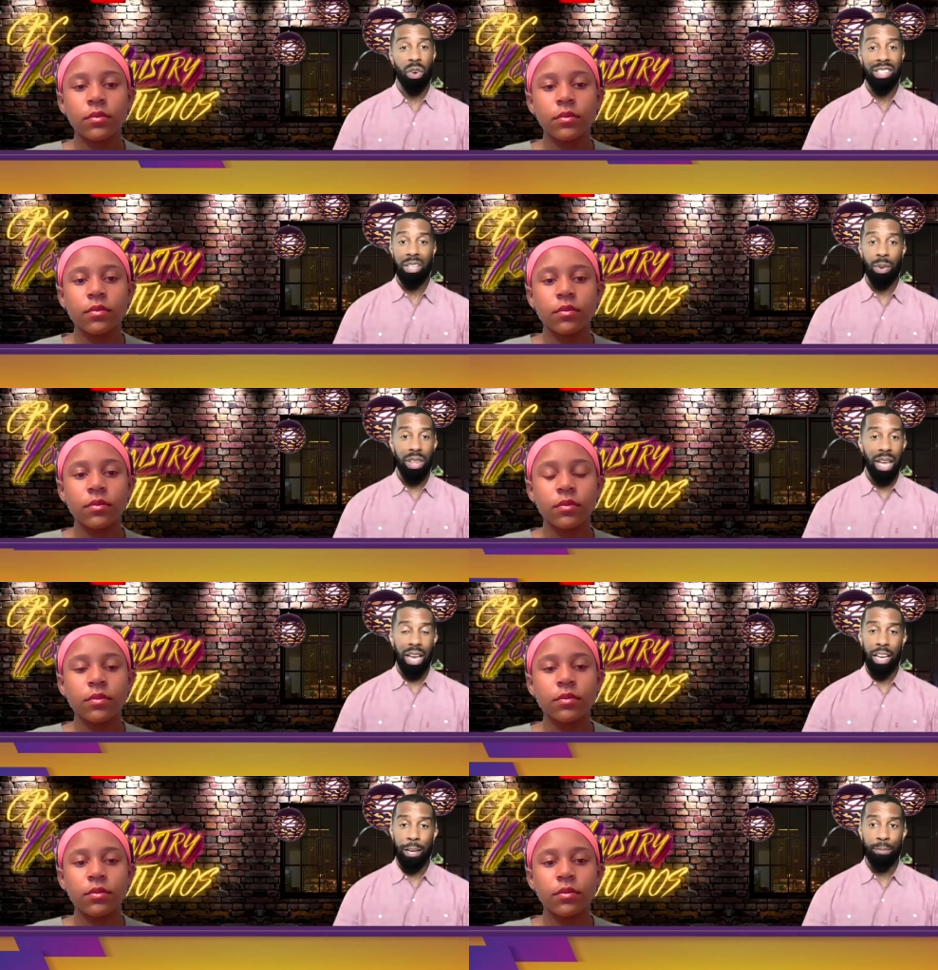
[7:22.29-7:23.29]
Speaker 1: wrestle with
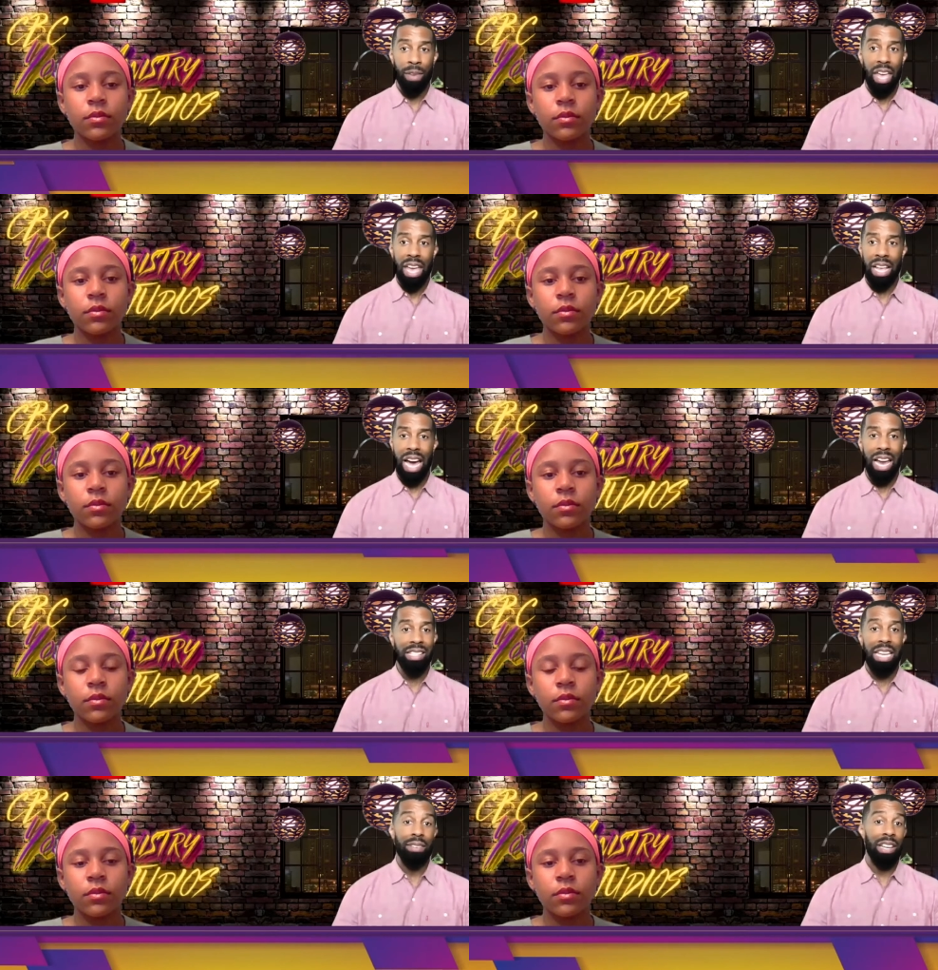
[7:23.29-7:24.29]
God. And God
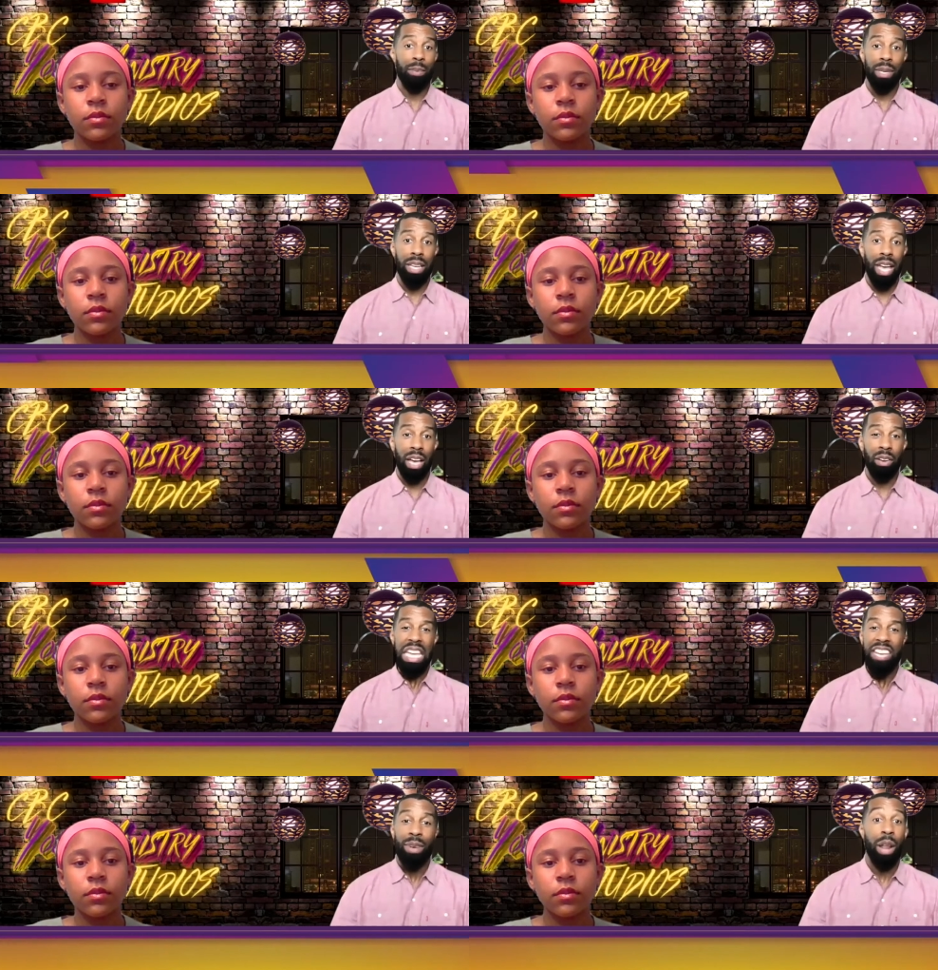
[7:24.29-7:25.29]
has never let me down,
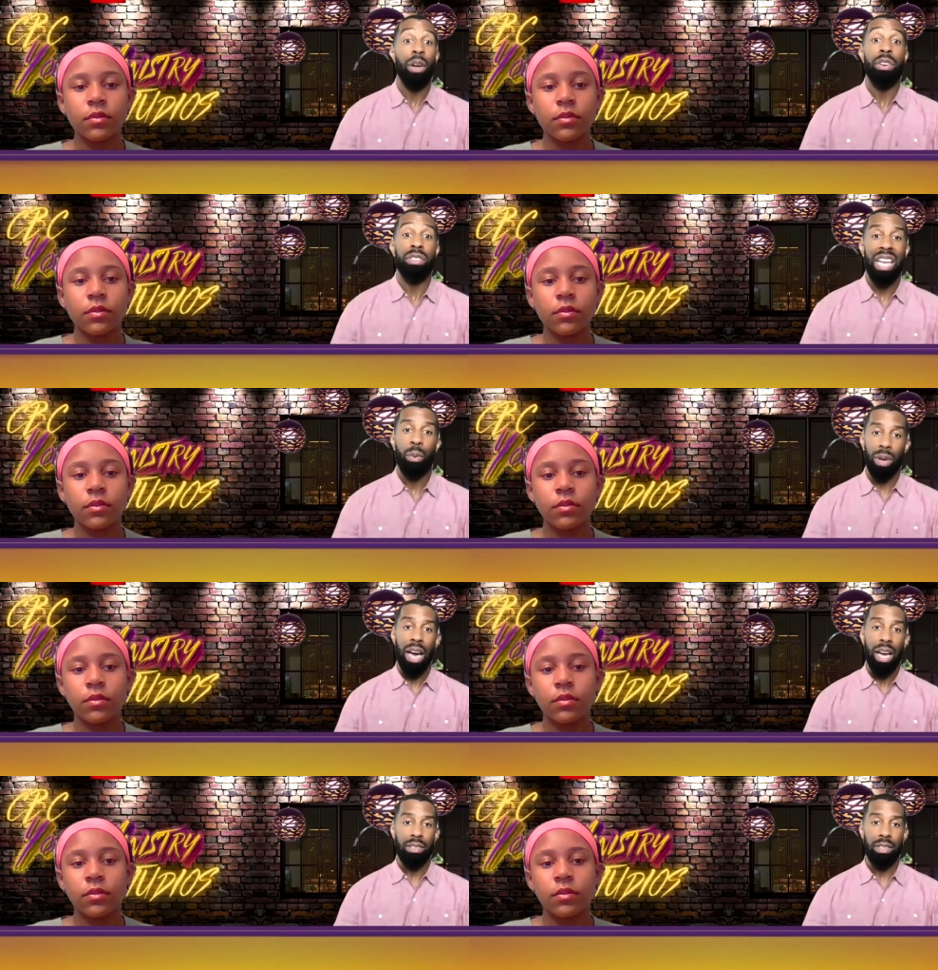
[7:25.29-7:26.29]
even I don't understand what
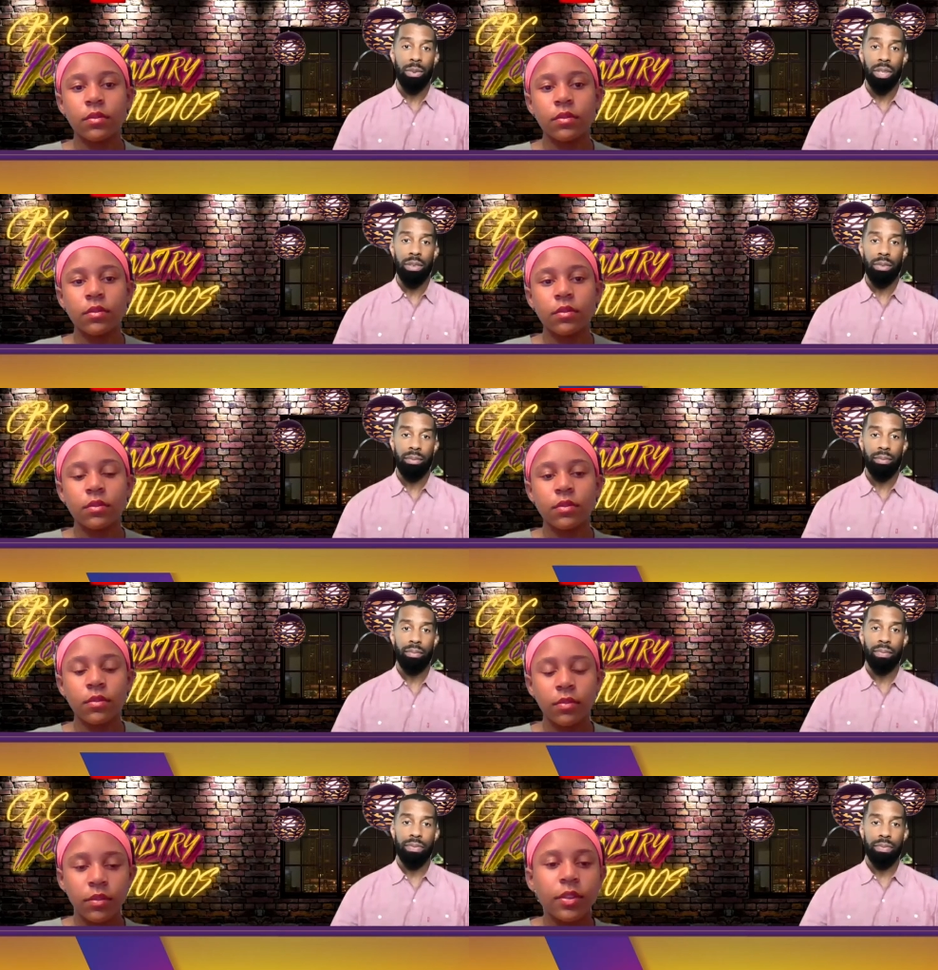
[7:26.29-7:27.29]
God is doing.
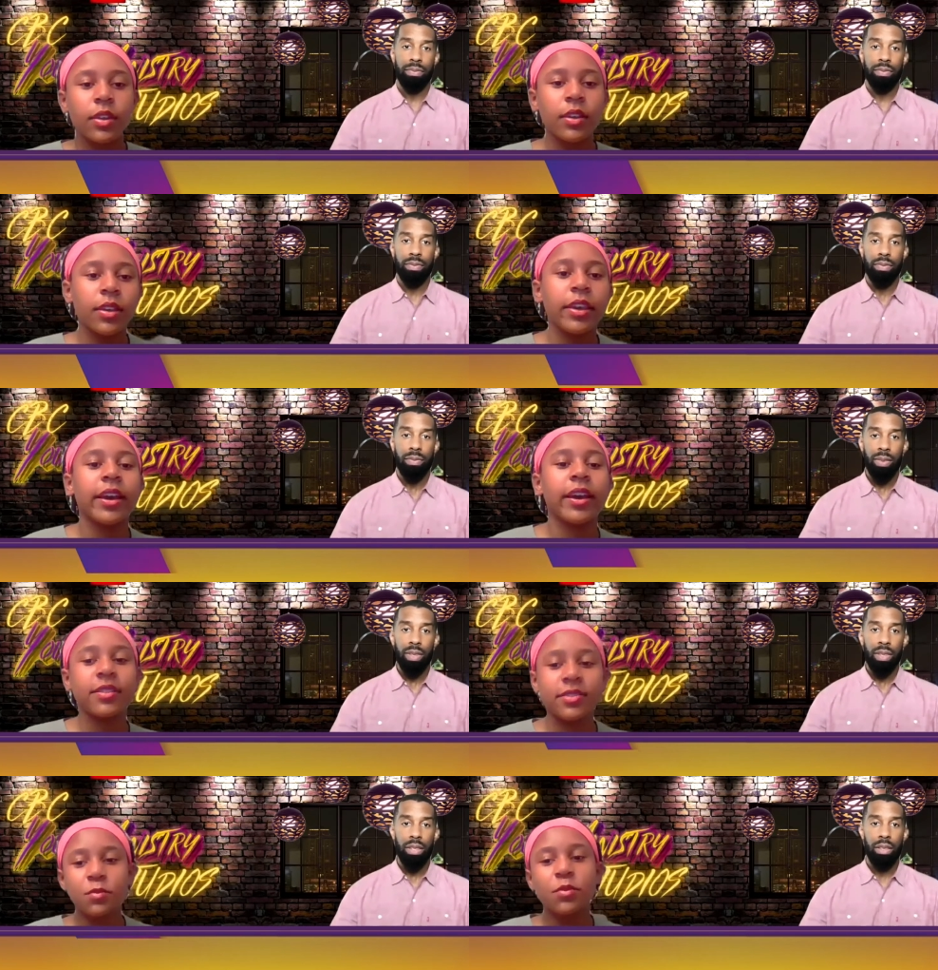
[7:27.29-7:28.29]

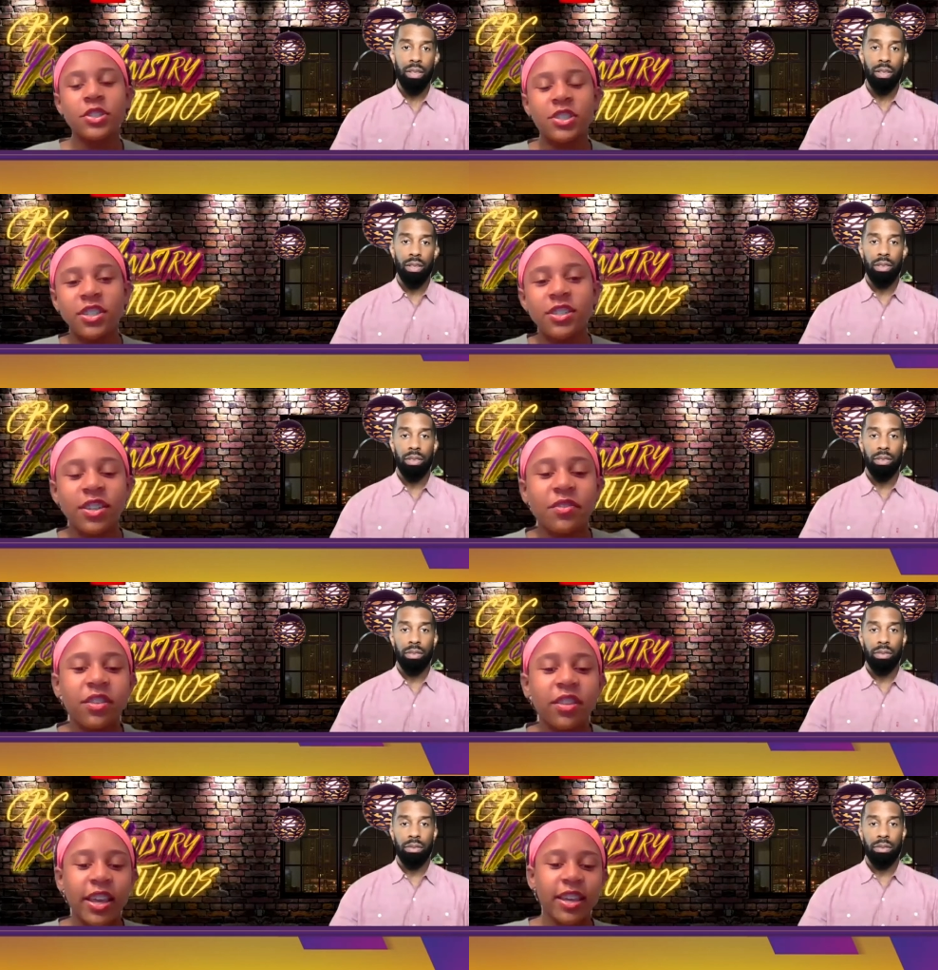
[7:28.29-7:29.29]
Speaker 2: Yeah, some questions I
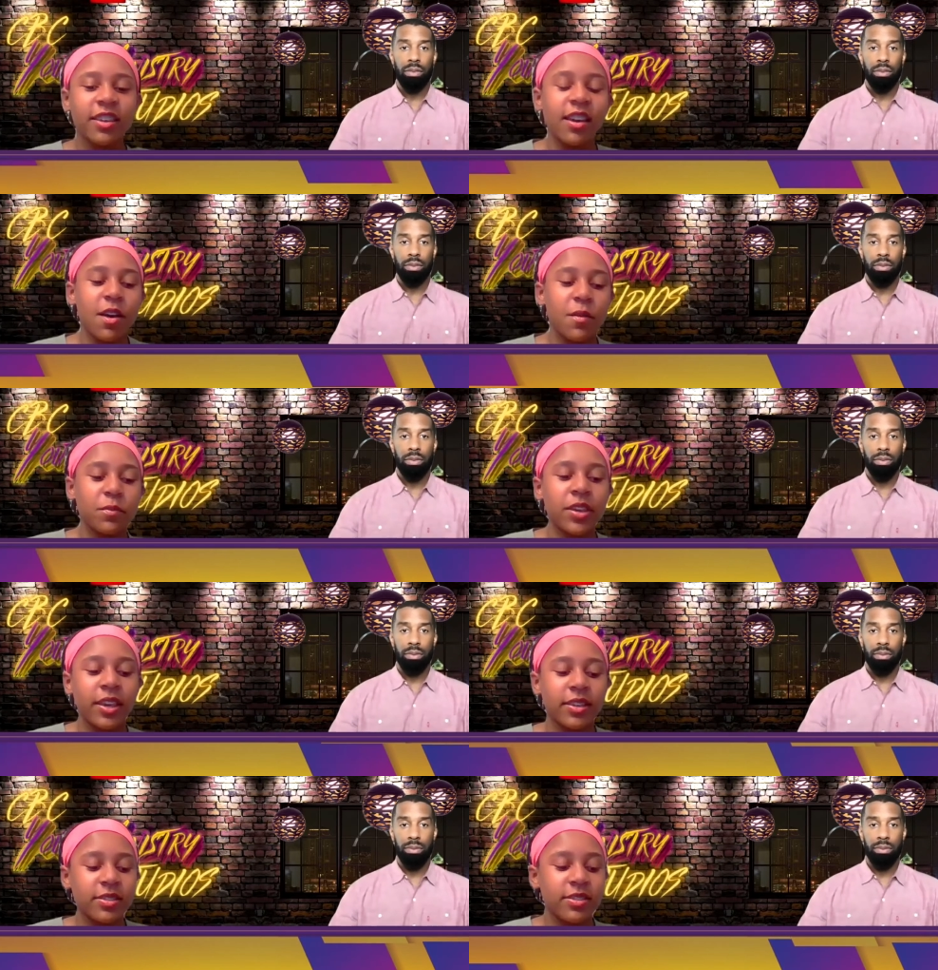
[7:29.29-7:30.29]
feel like um,
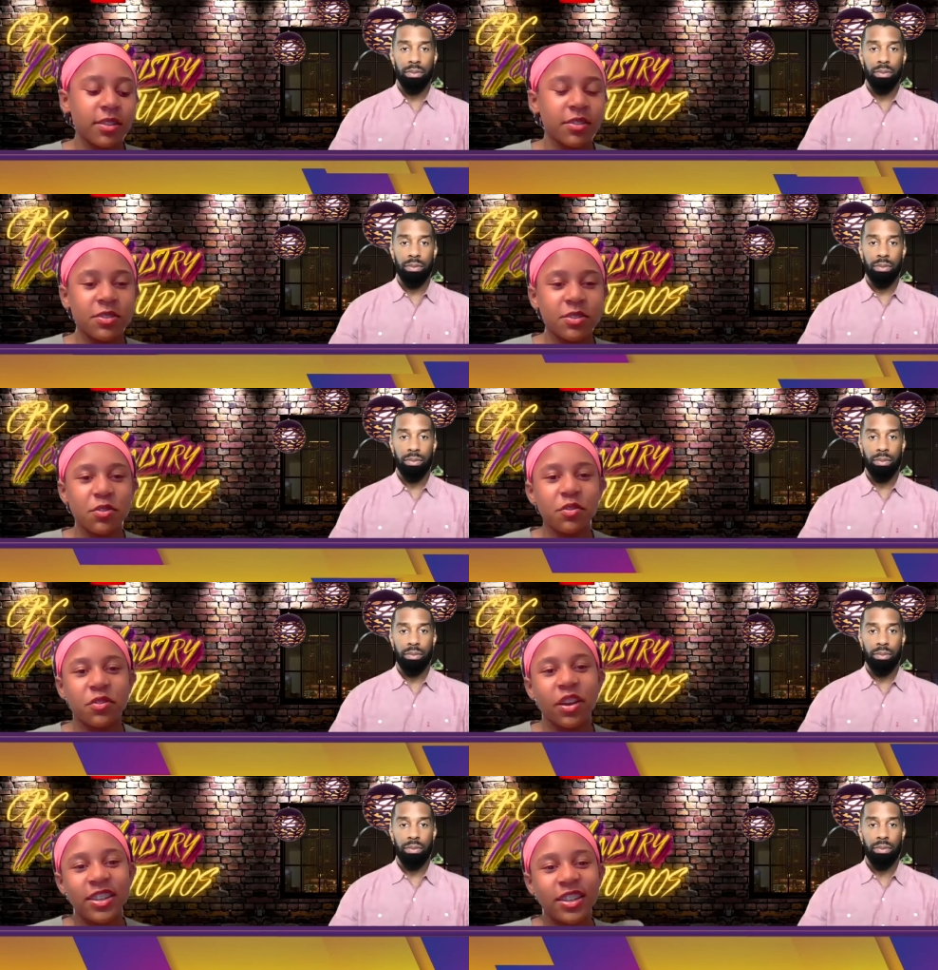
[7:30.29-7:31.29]
kids are too
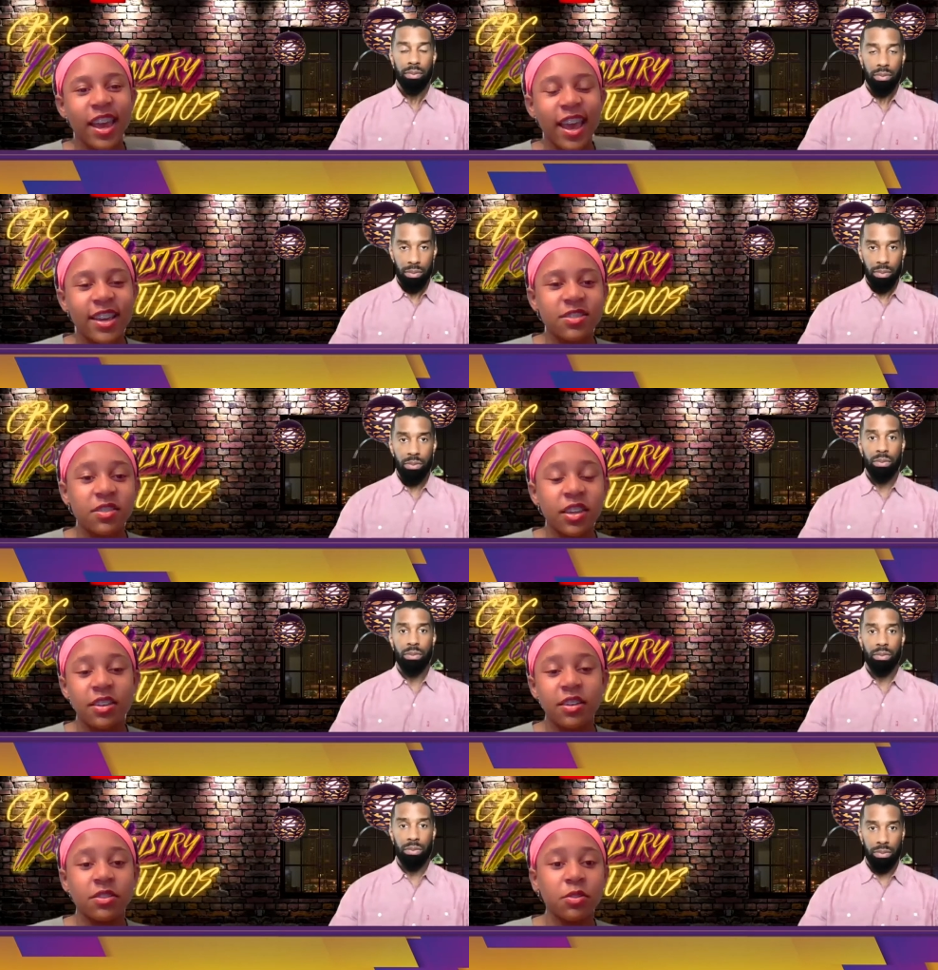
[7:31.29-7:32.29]
afraid to ask,
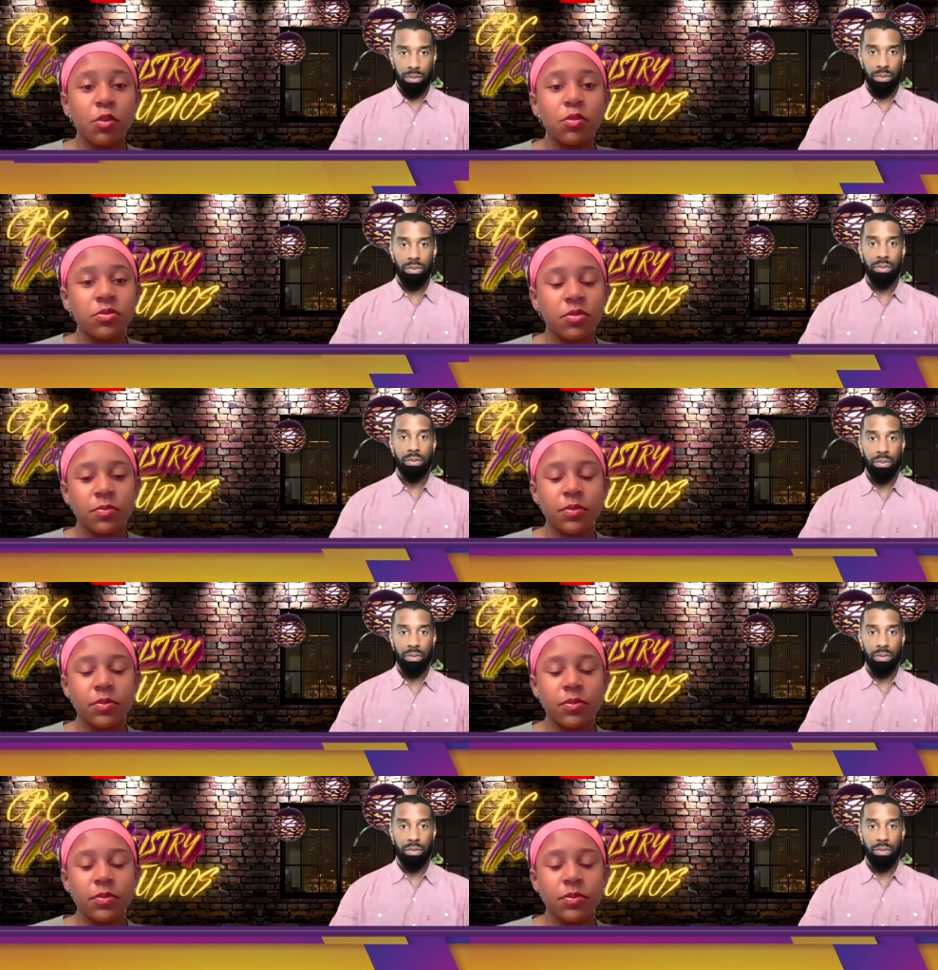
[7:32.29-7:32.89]
like adults or